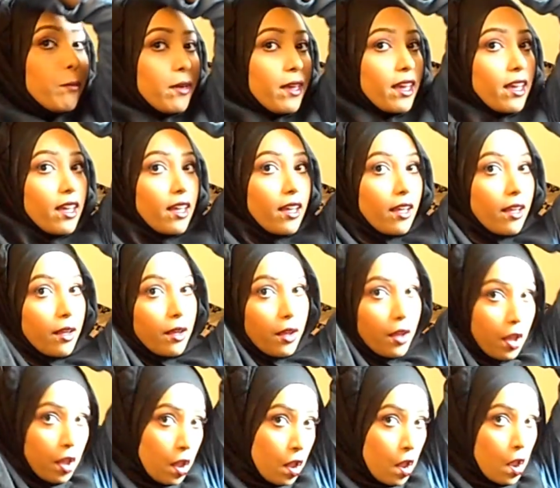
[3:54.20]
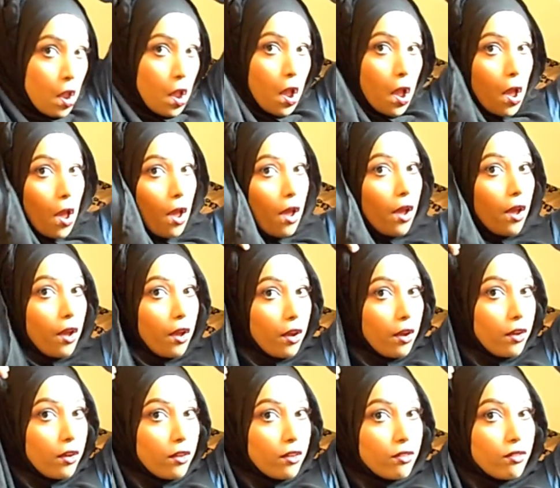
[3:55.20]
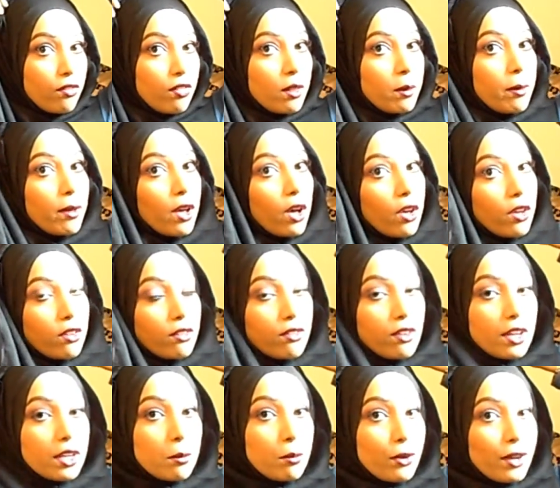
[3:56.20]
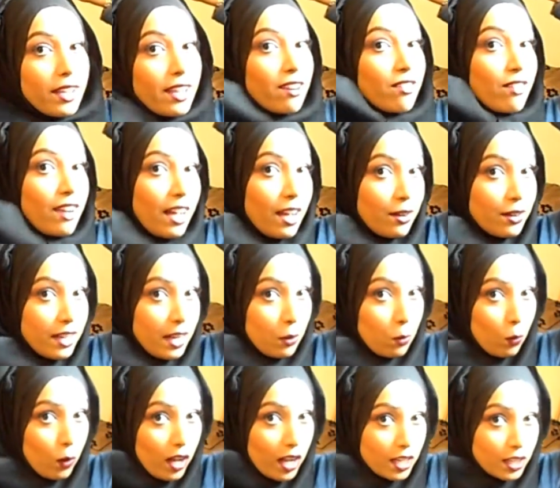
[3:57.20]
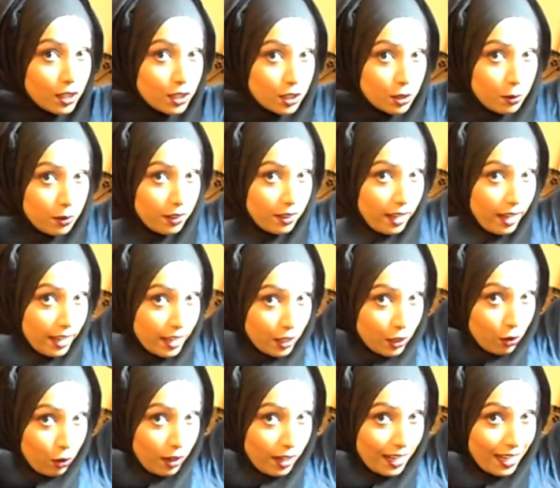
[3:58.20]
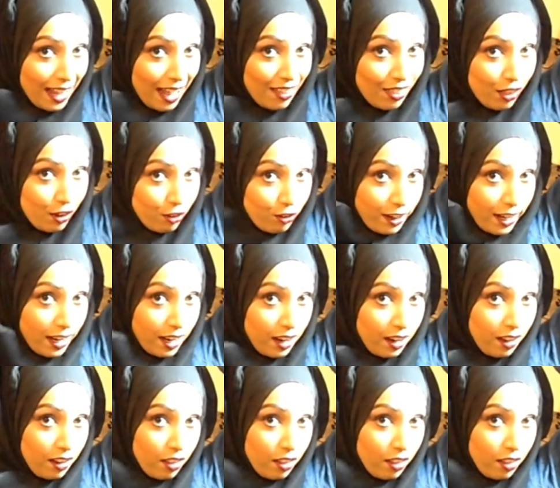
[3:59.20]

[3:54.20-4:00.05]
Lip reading: bit, you flip it over, you bring it around, and while you're doing that you're gathering